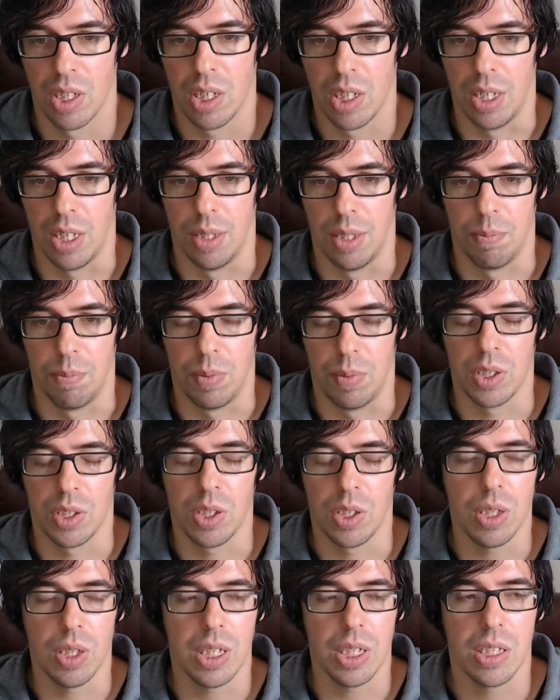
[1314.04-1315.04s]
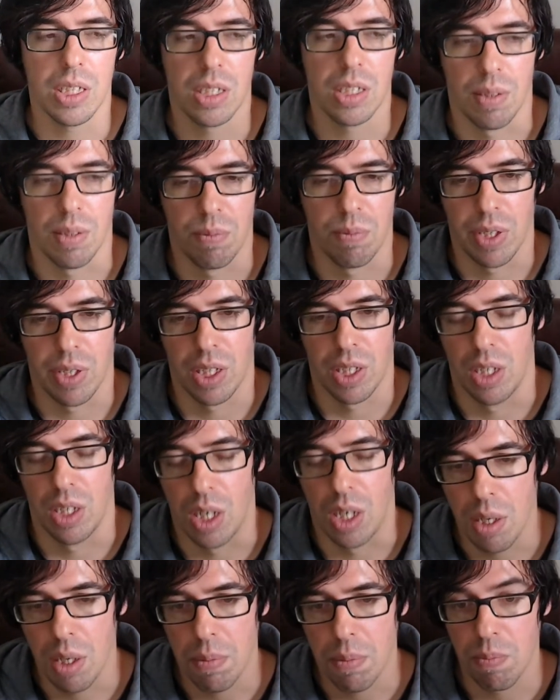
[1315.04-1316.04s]
So this is something
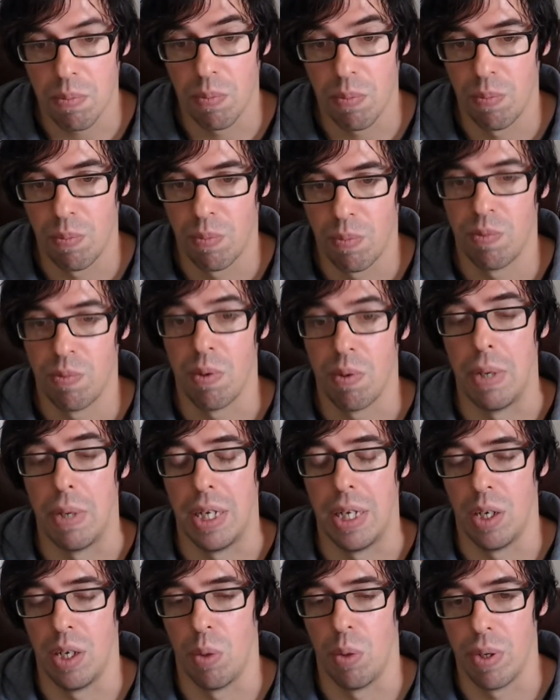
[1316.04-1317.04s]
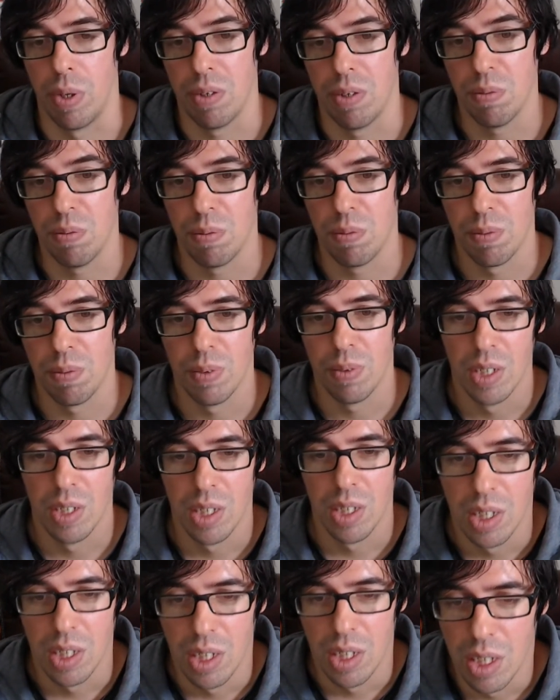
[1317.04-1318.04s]
I'm familiar with.
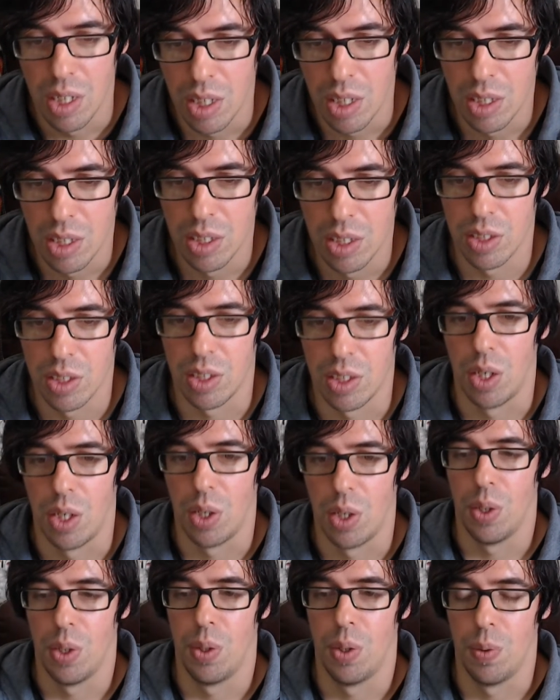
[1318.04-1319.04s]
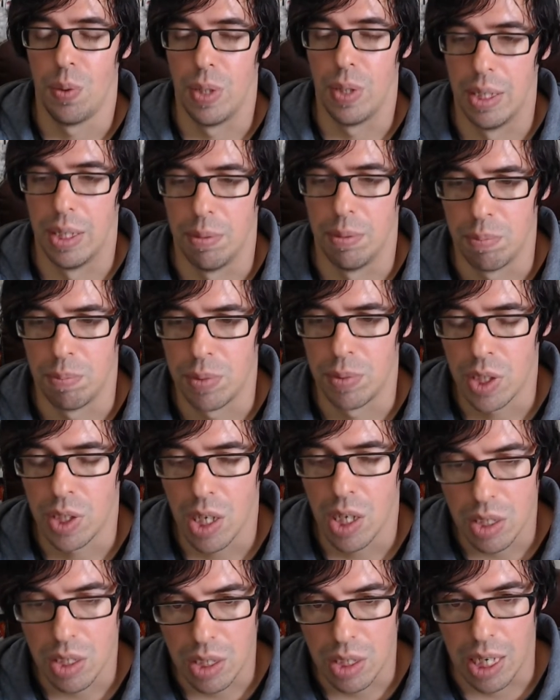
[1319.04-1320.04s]
So
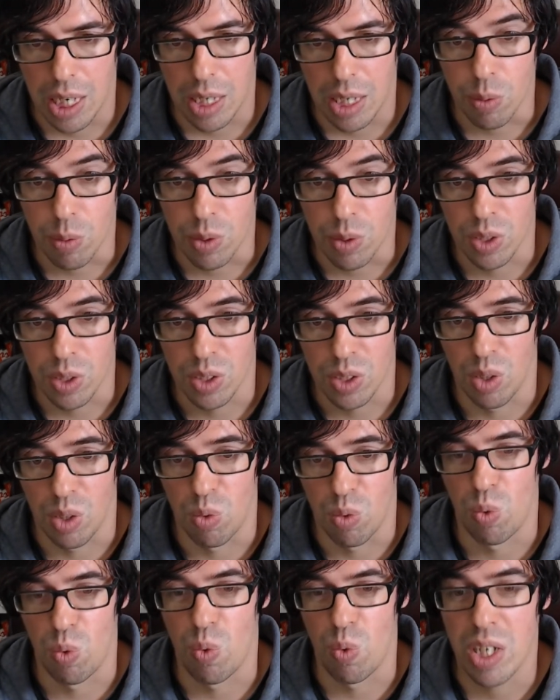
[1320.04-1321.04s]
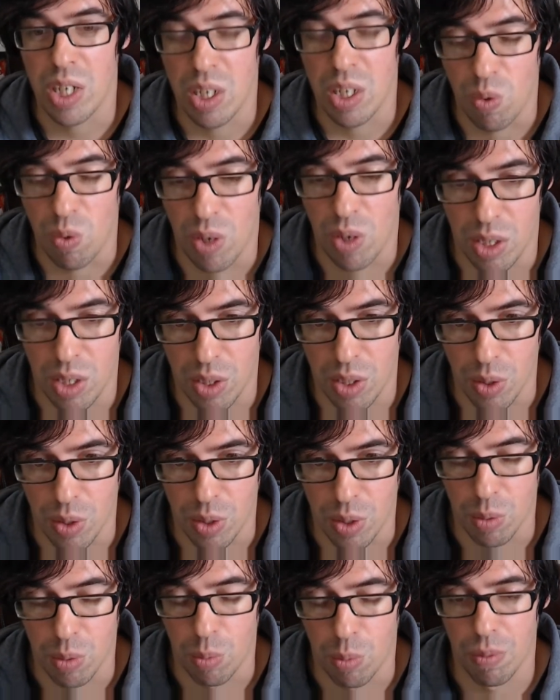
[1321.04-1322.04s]
certain languages are really, really
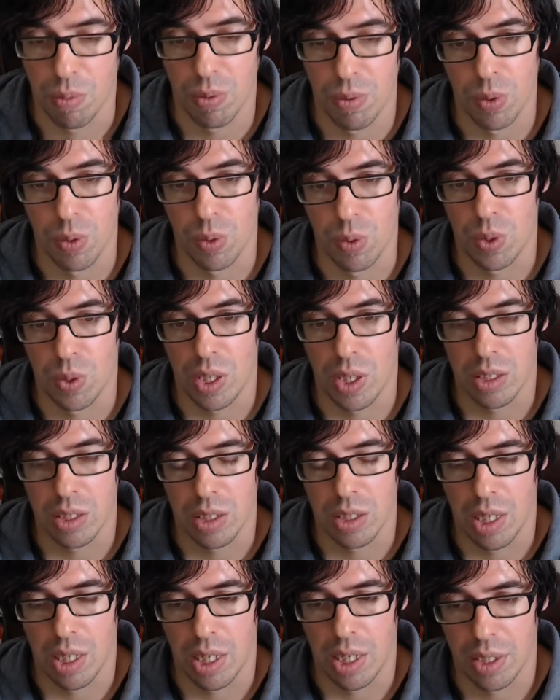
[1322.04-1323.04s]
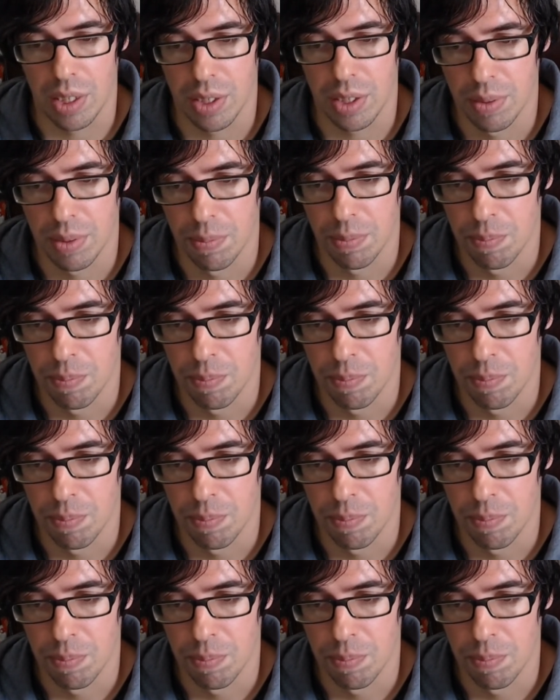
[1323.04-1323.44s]
good with Google Translate.